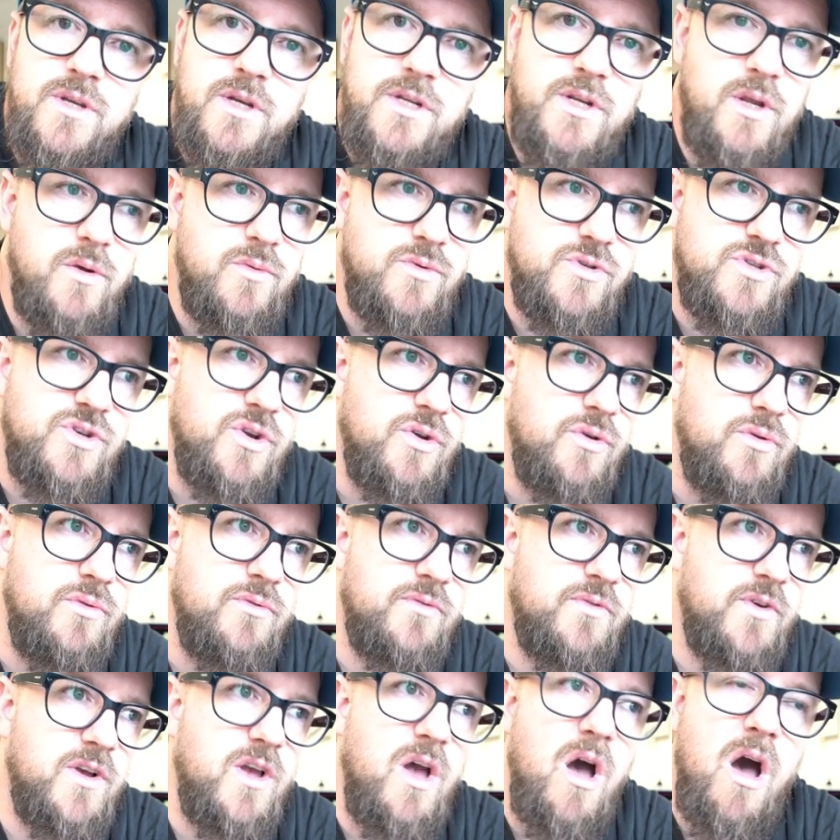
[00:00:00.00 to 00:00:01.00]
I don't tune
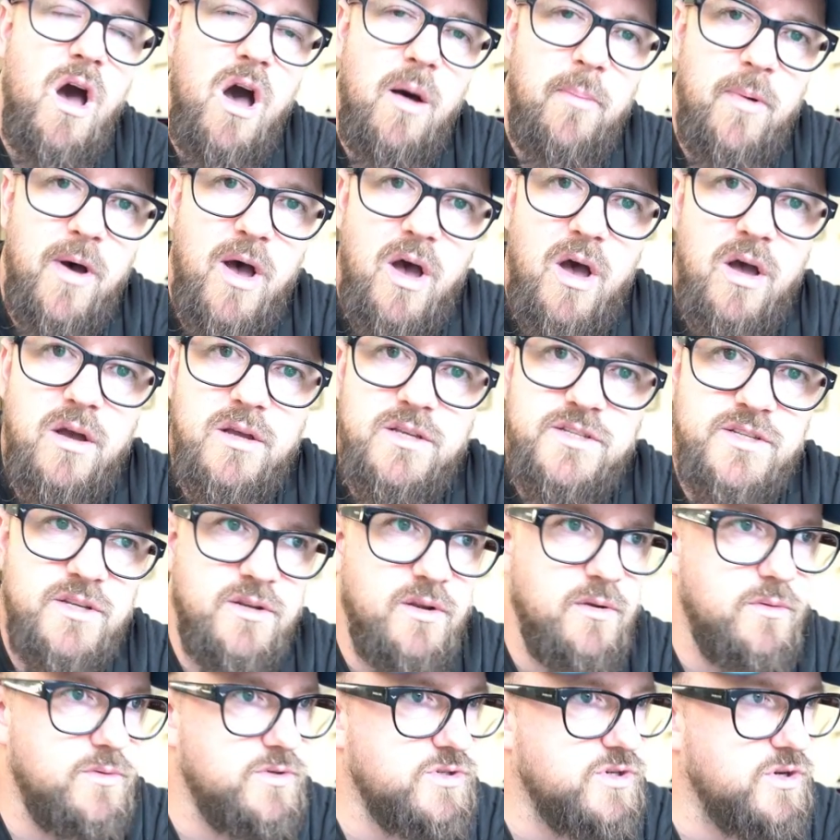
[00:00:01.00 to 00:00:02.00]
for car parks. I
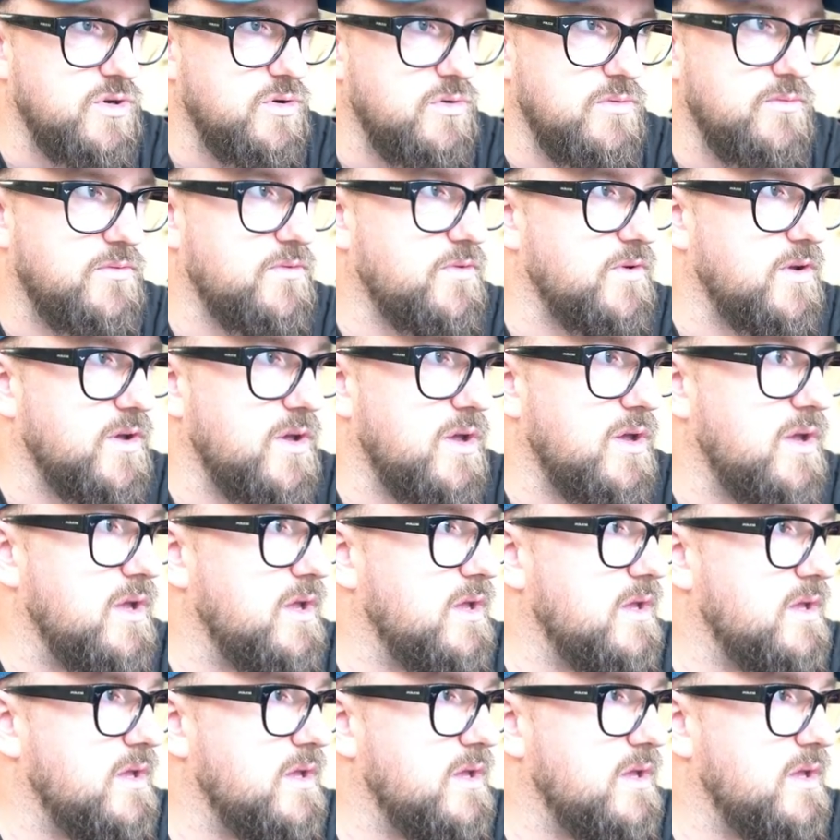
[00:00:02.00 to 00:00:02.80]
don't tune for